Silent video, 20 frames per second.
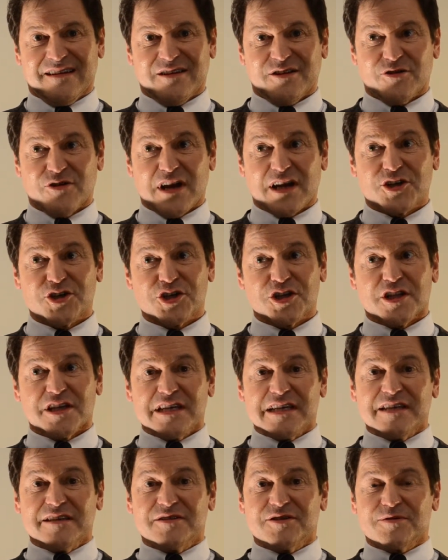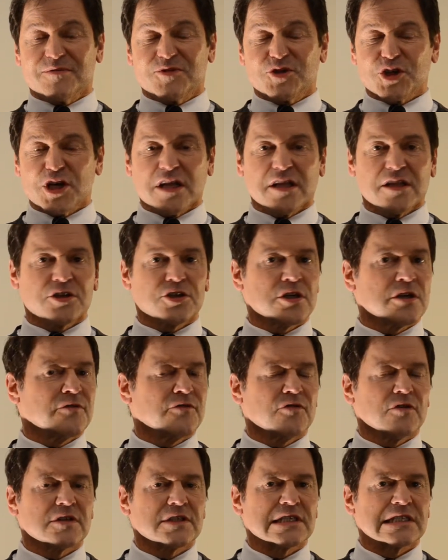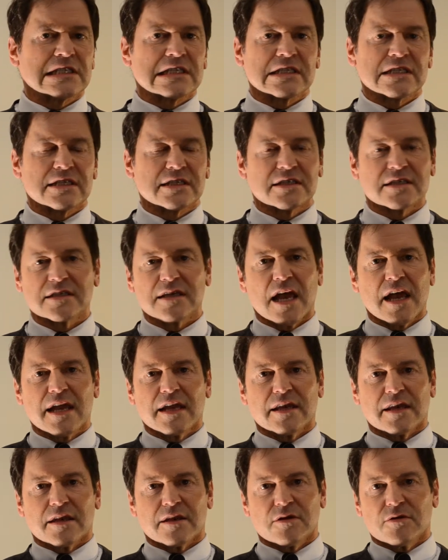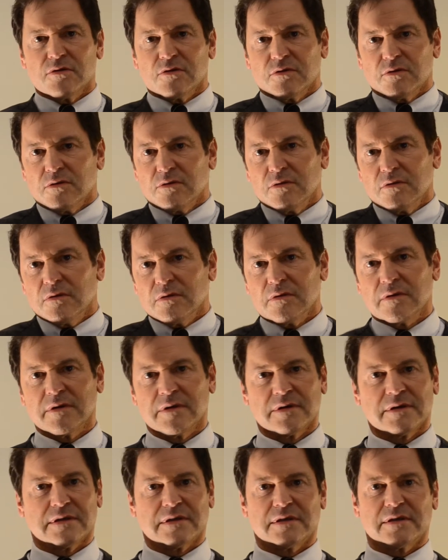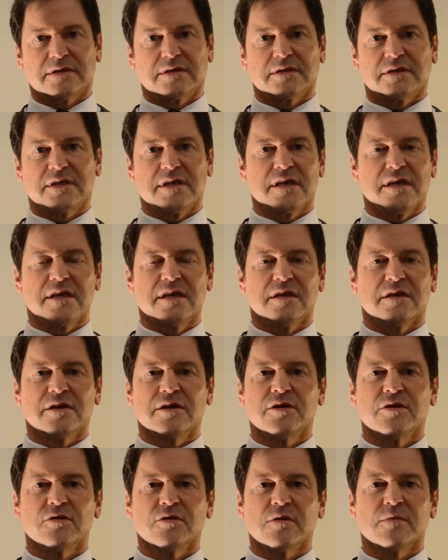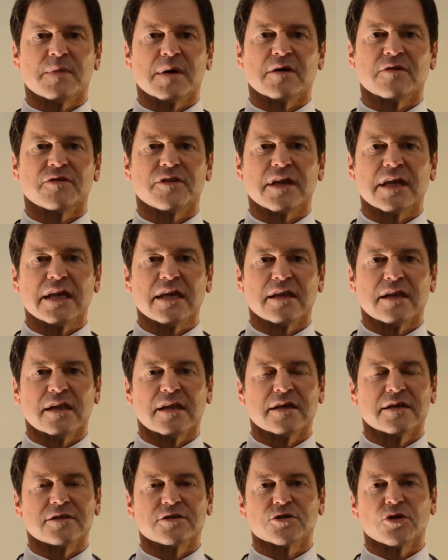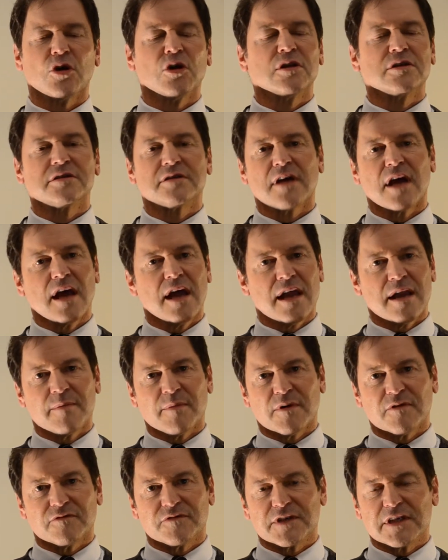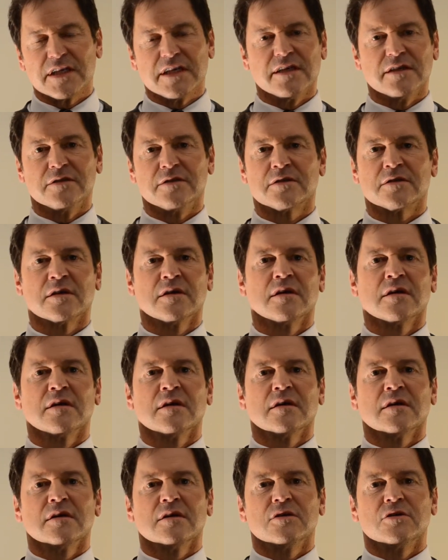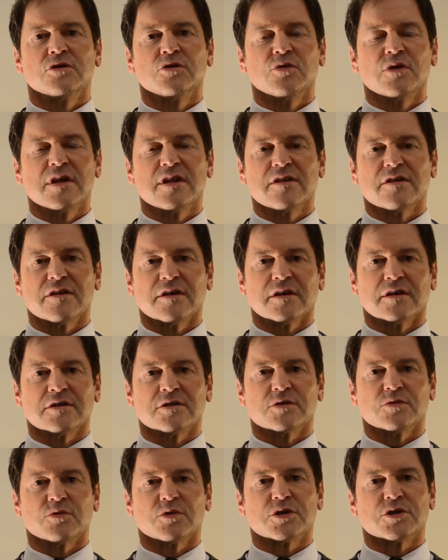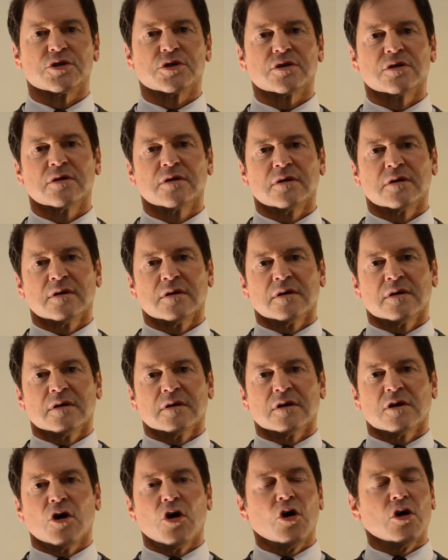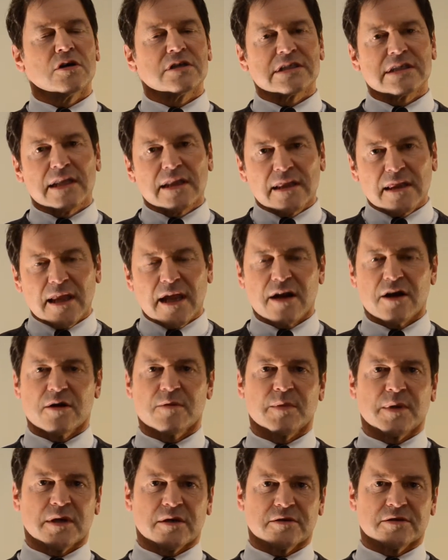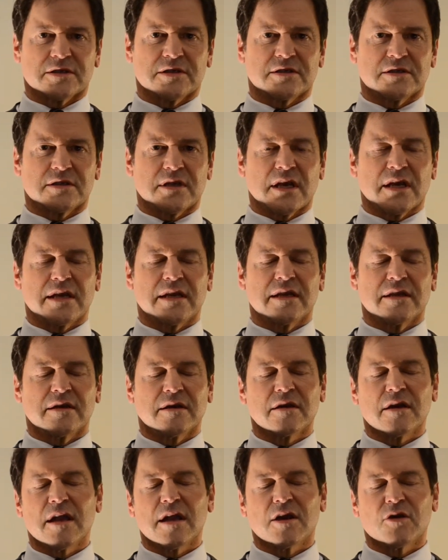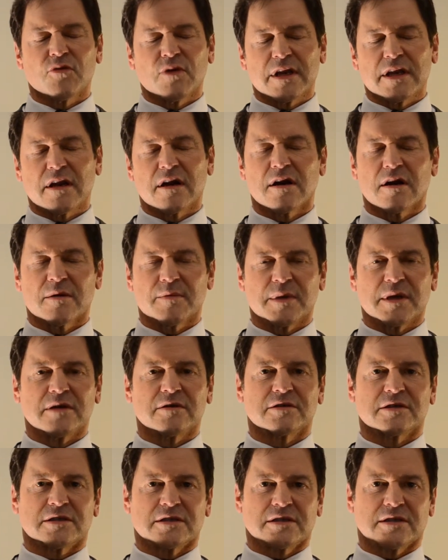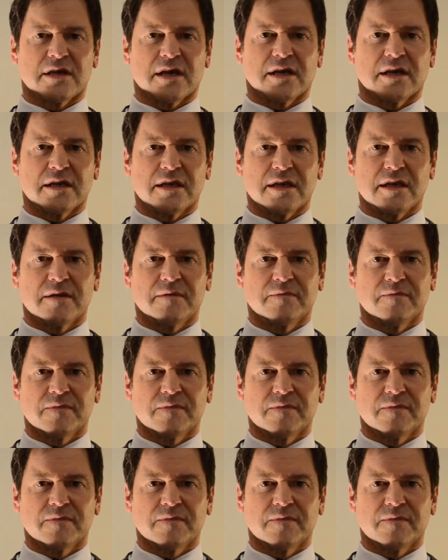They're actually challenging for us as a society. You see and hear about the headlines all the time of teens doing things which cause alarm in our society and great harm in our society.